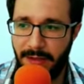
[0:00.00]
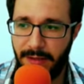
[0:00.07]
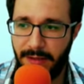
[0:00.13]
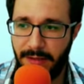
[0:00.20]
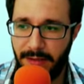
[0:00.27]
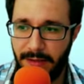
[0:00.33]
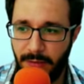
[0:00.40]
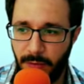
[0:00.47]

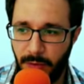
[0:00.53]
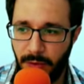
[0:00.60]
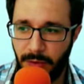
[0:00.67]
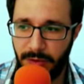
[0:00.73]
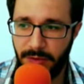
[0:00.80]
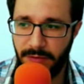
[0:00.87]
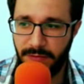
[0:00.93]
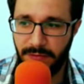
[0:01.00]
the
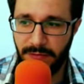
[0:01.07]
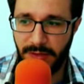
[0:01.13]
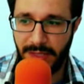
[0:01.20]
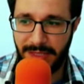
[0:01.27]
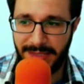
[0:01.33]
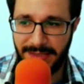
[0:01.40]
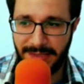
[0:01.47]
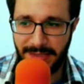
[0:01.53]
world of
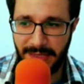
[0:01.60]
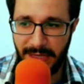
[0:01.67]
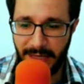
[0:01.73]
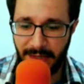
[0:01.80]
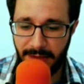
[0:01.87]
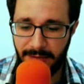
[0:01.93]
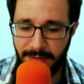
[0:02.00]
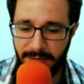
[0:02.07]

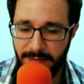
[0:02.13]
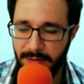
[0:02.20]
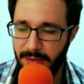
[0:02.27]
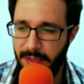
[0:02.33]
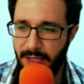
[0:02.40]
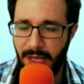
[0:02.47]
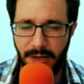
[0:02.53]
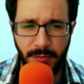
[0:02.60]
Asiya,
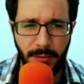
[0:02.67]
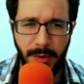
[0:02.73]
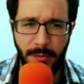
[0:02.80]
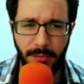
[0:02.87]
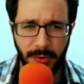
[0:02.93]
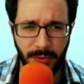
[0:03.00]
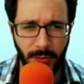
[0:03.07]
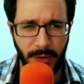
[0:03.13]
and
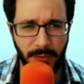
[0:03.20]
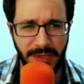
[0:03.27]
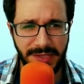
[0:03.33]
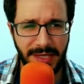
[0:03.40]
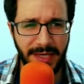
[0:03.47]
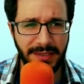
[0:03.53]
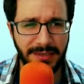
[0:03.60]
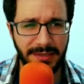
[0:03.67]
remember, when we
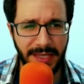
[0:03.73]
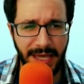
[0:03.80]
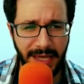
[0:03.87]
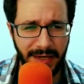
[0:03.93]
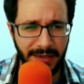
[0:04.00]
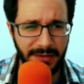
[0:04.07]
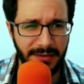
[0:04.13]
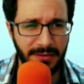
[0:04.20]
say
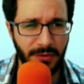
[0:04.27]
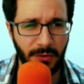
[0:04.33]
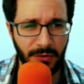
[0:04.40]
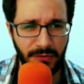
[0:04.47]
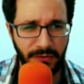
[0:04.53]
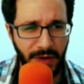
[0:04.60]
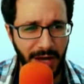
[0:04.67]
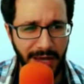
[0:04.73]
10 or
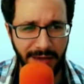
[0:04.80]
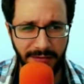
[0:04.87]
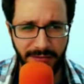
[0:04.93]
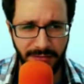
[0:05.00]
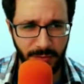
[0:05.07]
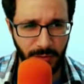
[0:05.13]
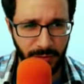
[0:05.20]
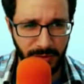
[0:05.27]
5,
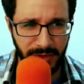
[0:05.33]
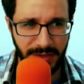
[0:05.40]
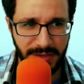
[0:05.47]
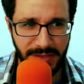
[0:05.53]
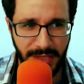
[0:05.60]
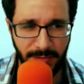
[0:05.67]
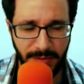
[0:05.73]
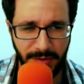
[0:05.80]
we mean the
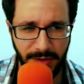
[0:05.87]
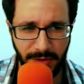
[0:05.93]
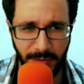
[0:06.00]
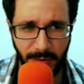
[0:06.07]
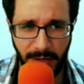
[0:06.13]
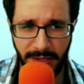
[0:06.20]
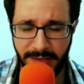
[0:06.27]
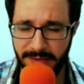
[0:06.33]
same thing,
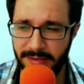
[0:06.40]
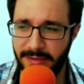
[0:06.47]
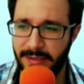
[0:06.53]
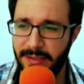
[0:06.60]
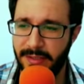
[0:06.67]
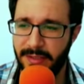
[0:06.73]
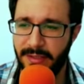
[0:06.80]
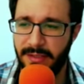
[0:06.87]
right?
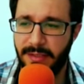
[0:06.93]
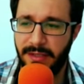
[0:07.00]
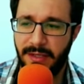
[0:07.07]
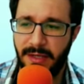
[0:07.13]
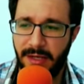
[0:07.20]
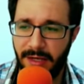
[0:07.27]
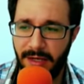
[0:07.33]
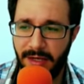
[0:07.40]

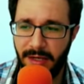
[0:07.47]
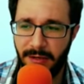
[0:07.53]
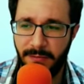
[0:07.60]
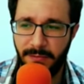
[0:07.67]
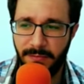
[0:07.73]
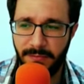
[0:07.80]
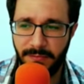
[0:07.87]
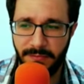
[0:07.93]

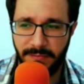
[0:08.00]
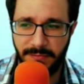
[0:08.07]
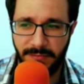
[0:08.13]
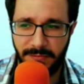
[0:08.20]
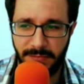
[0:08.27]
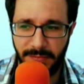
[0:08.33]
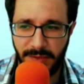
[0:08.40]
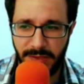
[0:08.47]
Um,
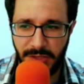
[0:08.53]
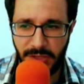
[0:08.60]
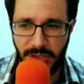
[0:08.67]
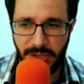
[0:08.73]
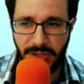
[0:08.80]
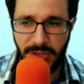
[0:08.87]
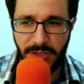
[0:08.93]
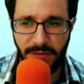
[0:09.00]
this is
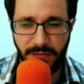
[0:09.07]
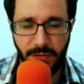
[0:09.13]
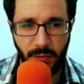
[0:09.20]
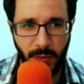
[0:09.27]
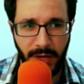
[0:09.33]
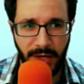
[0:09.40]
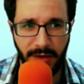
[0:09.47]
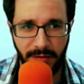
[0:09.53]
just a different
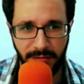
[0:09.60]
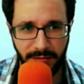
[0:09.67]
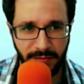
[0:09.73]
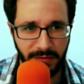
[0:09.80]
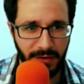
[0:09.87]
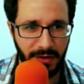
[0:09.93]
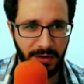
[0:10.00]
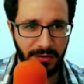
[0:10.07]
way of,
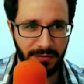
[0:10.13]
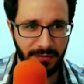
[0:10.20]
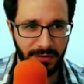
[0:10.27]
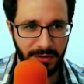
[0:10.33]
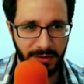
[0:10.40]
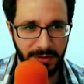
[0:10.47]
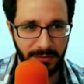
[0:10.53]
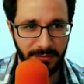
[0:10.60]
of,
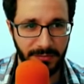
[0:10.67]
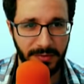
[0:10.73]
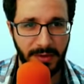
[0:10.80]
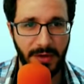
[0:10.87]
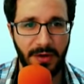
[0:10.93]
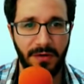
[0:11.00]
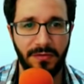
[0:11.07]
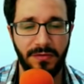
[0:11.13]
uh,
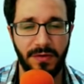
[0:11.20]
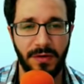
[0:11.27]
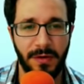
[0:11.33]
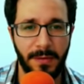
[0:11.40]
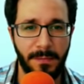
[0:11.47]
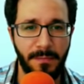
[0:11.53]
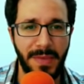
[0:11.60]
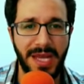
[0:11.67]
of uh,
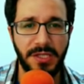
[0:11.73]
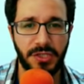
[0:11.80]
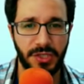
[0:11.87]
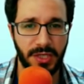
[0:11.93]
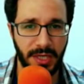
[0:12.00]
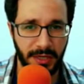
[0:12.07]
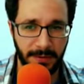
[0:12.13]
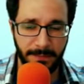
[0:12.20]

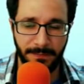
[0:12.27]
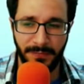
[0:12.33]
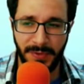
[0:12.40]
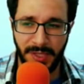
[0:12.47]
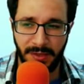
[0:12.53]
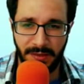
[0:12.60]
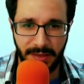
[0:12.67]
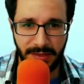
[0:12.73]
mentioning
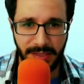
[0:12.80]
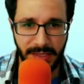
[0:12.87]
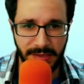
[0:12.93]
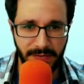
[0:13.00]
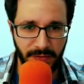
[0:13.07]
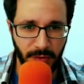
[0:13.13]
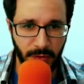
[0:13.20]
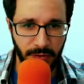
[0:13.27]
the 10
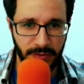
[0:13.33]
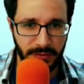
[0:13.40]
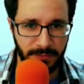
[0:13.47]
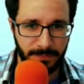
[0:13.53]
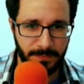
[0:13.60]
sfirot.